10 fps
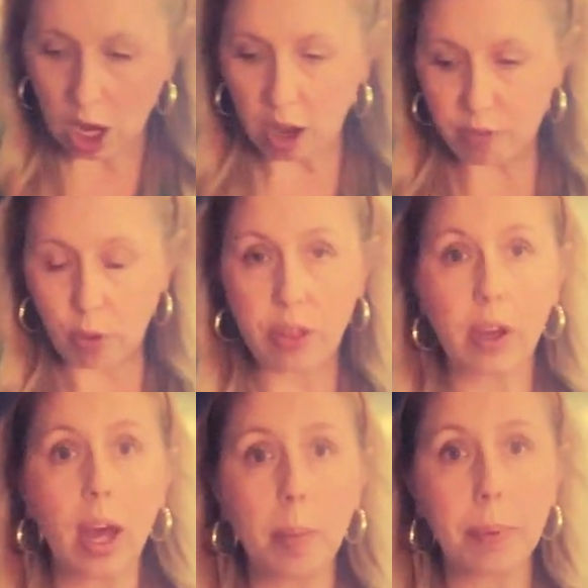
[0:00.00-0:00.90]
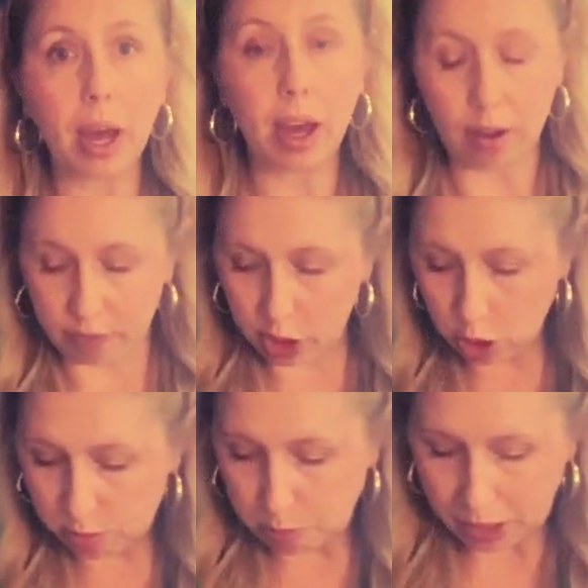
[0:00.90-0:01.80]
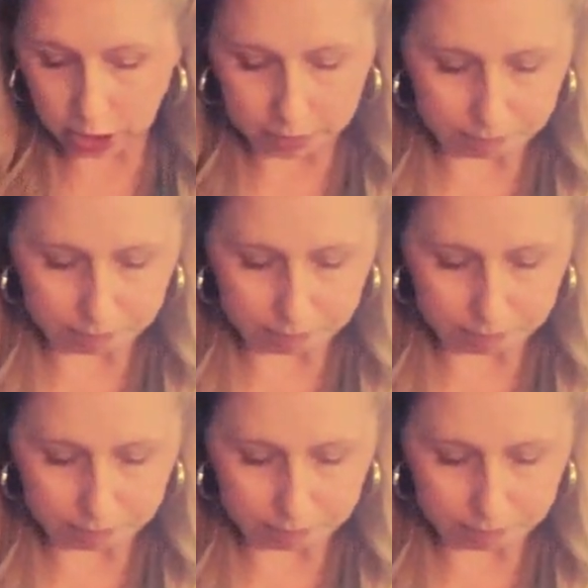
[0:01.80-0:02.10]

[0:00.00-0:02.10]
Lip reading: a 1/4 a cup of cubed butter.